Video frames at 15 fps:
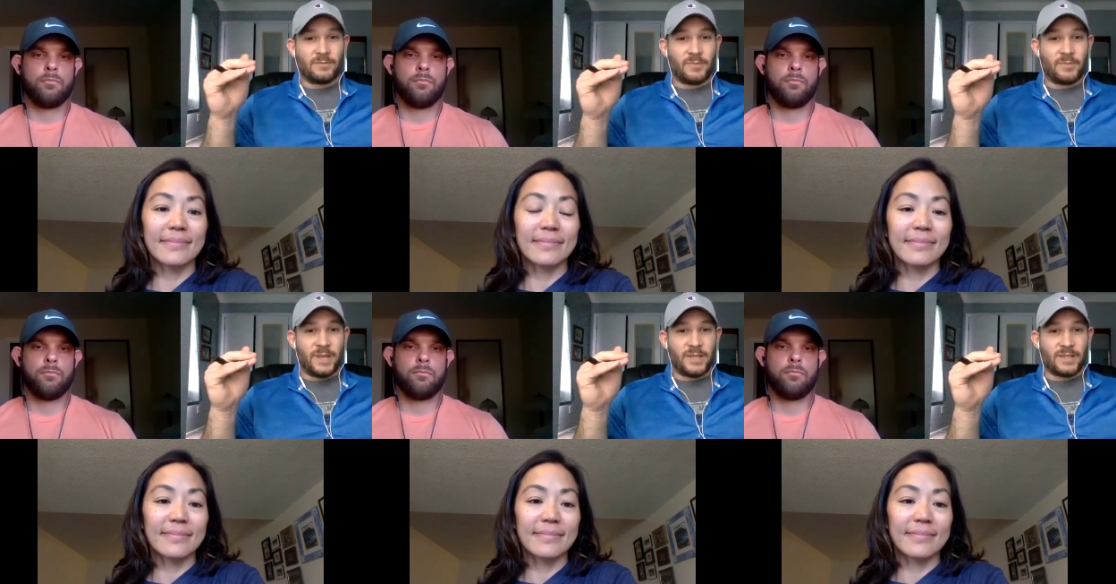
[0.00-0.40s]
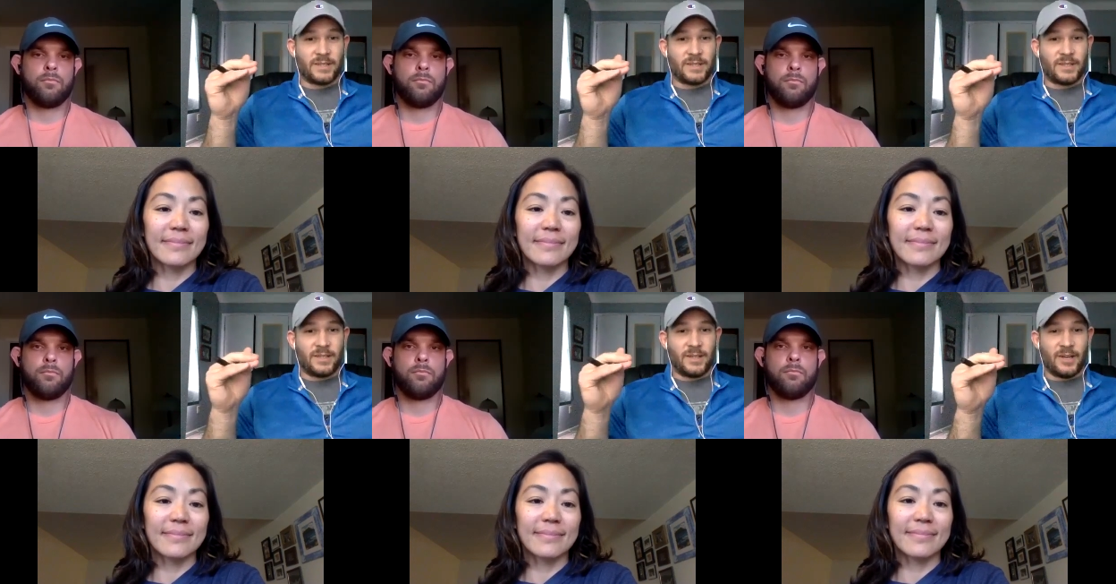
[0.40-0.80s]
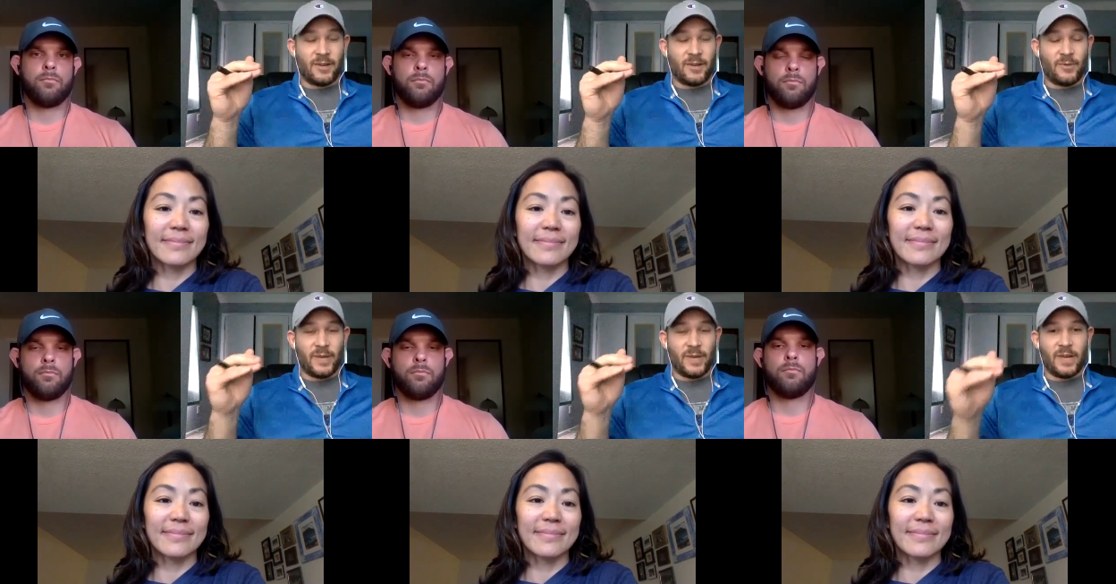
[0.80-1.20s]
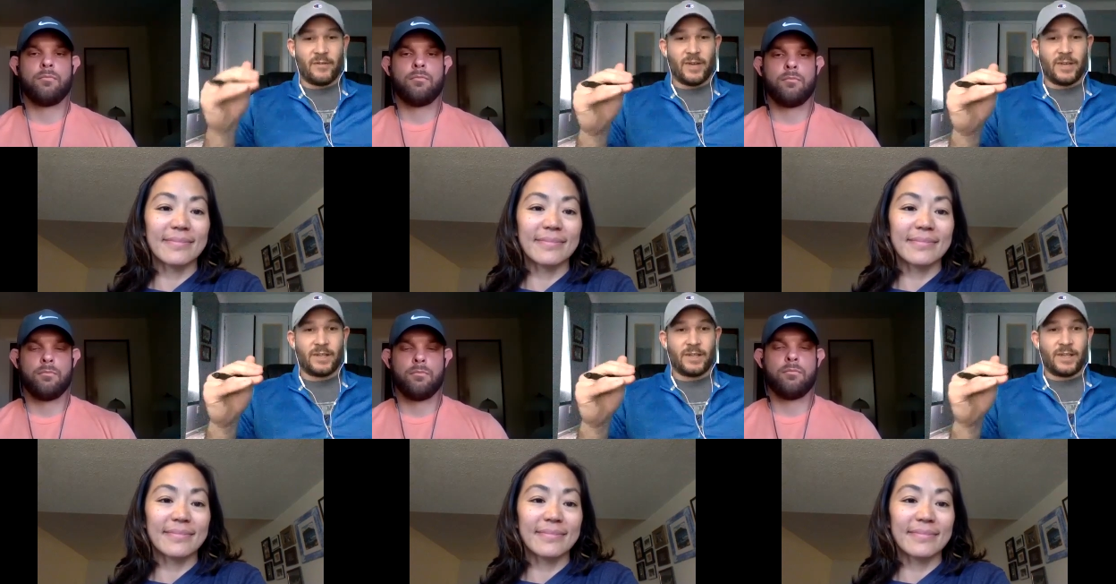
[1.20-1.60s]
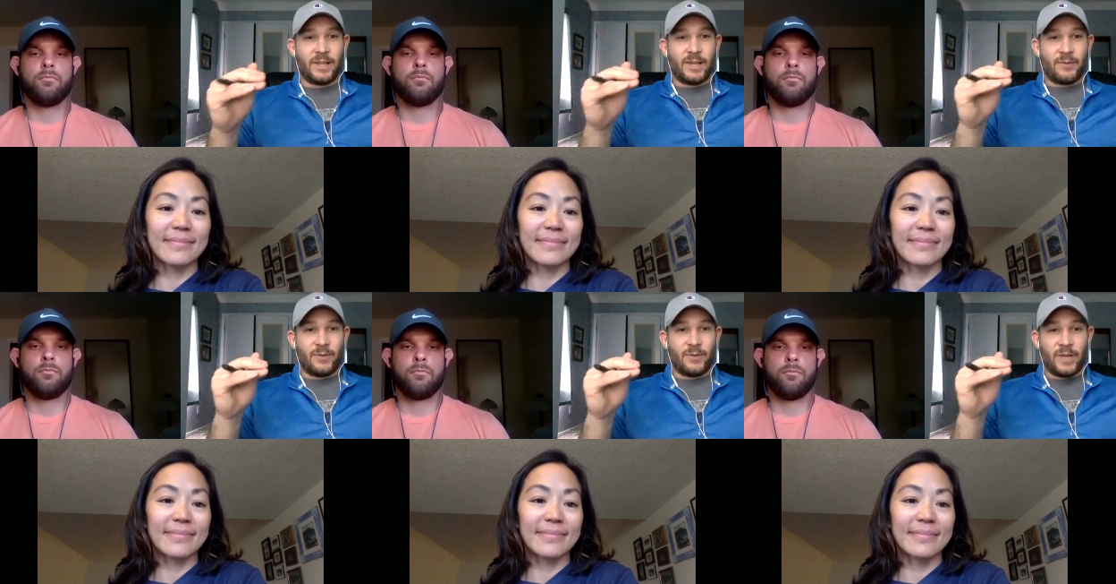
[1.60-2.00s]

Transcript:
Speaker 1: Basically, you know, we have a we